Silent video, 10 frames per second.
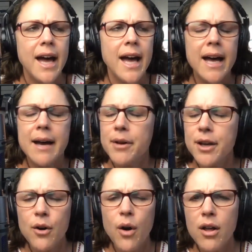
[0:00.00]

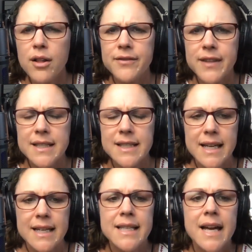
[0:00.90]
All of these
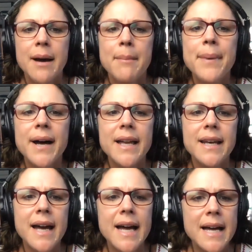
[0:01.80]
things. But
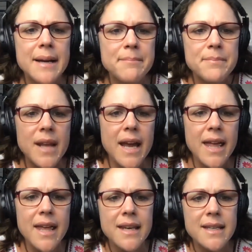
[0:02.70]

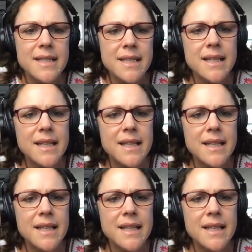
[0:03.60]
and